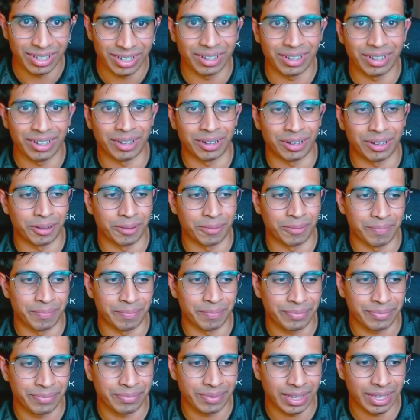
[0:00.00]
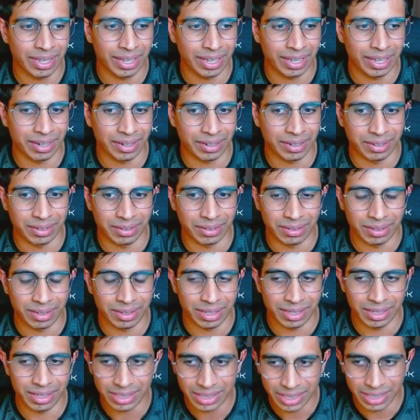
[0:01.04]
Um, and
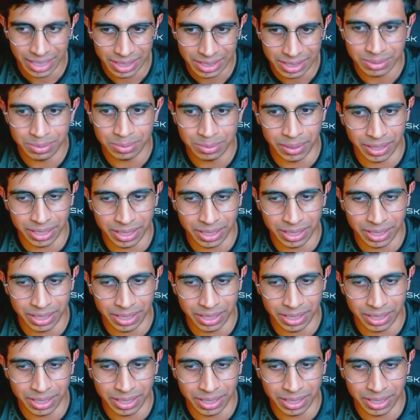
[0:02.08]
in this case,